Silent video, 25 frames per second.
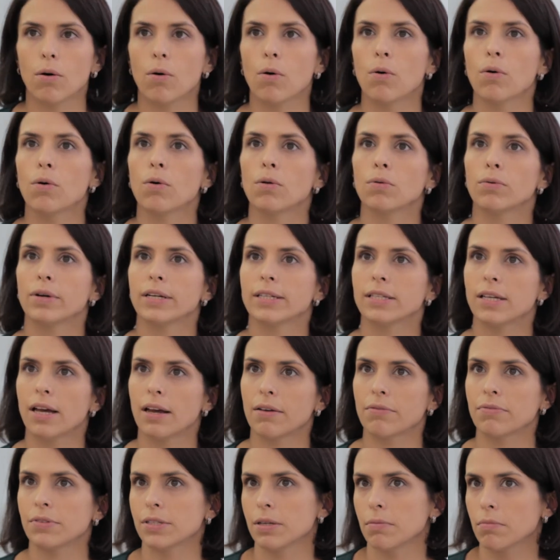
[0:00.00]
always
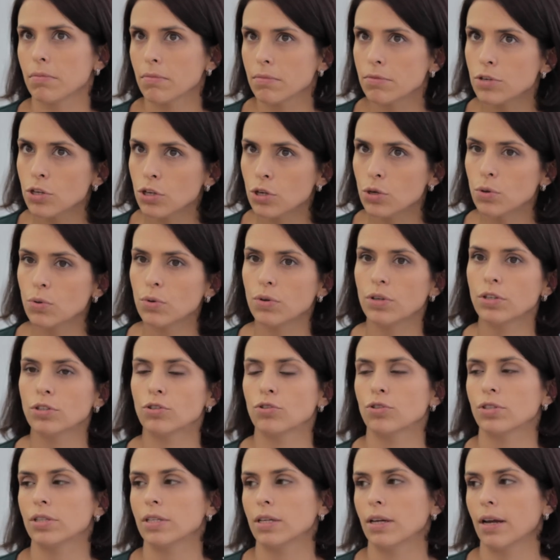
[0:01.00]
have some new
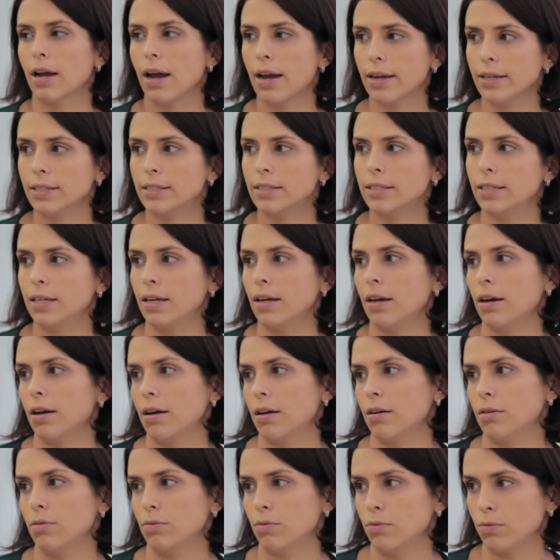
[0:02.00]
interesting
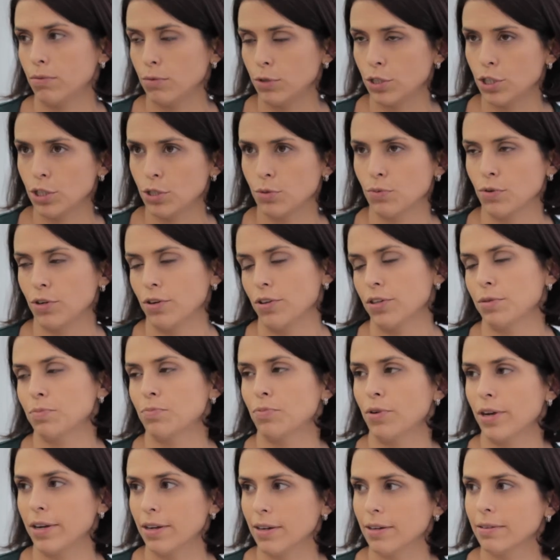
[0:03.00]
idea which is worth
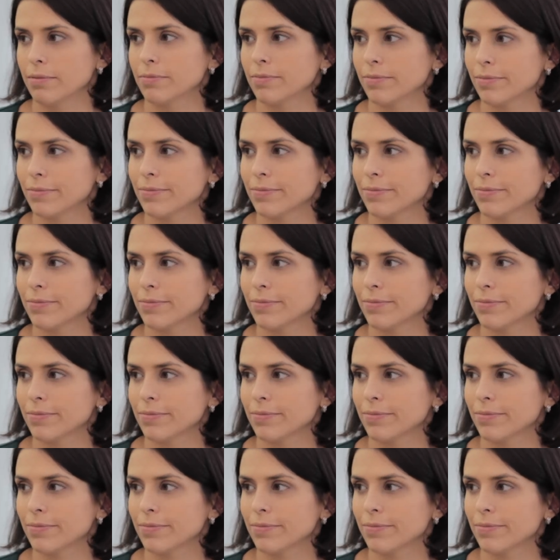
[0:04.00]
spreading.